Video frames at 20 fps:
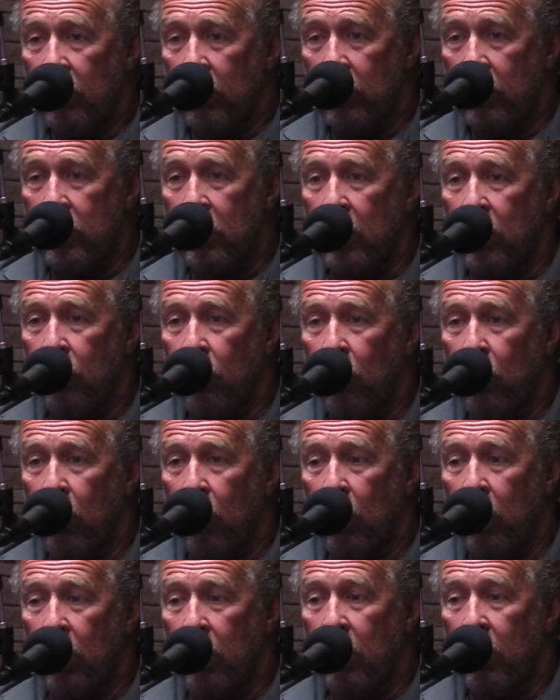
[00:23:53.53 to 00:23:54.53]
He's done real
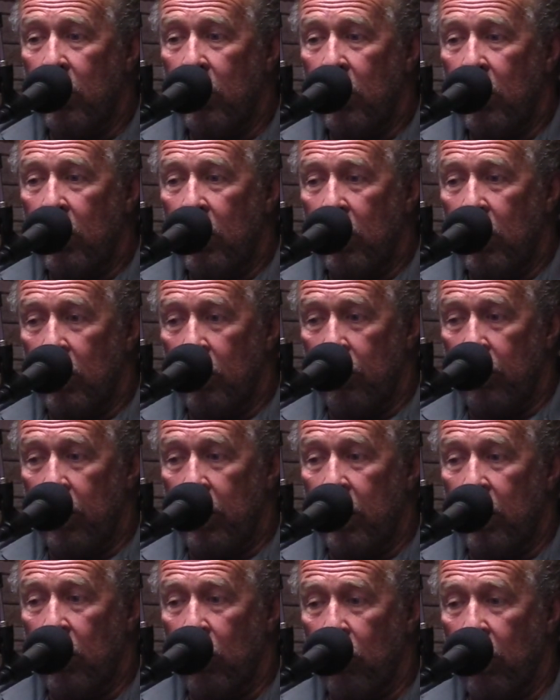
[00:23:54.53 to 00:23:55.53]
good.
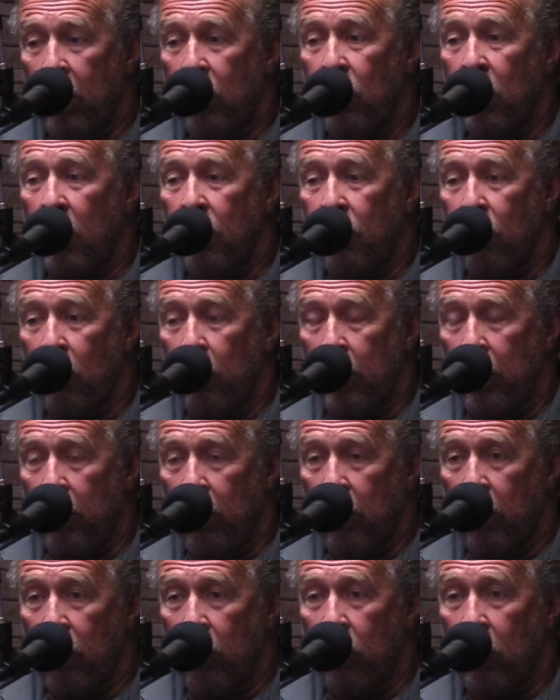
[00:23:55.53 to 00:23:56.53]
He did a great job for me
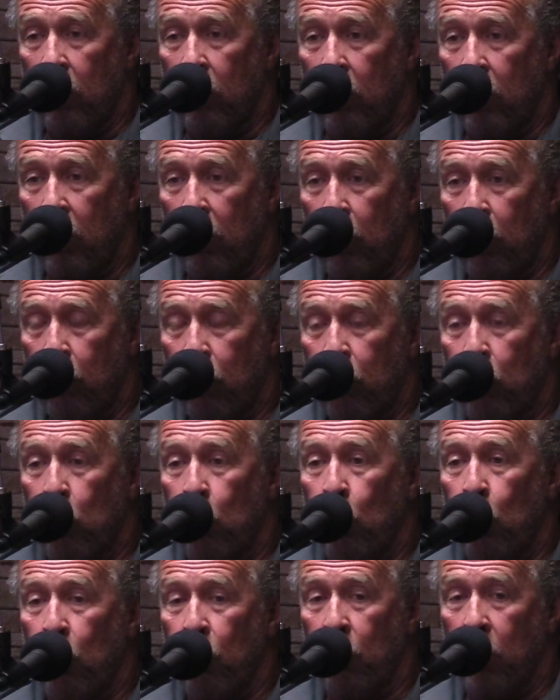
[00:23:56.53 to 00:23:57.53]
during the summer on those
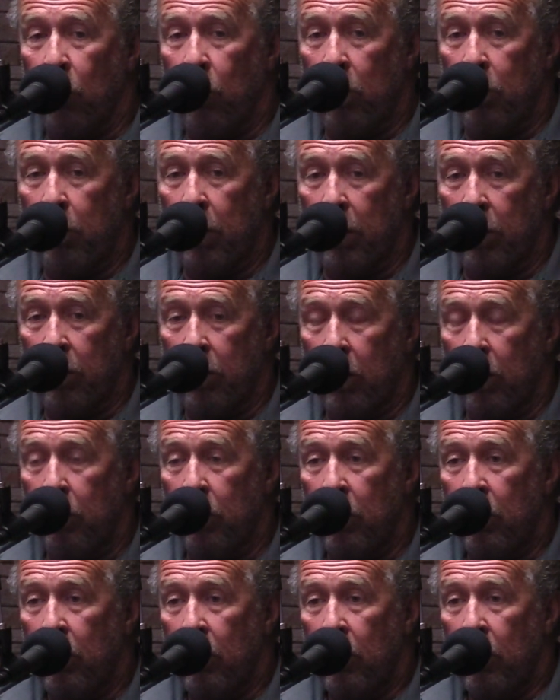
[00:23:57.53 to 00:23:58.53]
schools that we picked
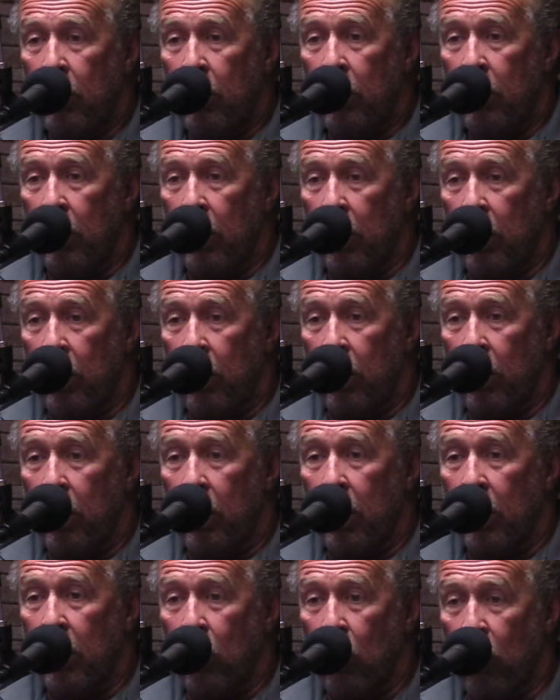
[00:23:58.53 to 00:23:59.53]
up in
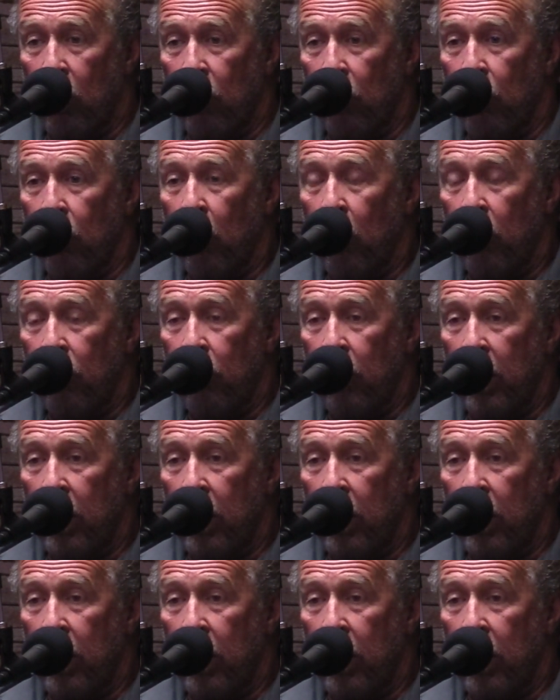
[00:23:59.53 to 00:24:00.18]
Garden Grove.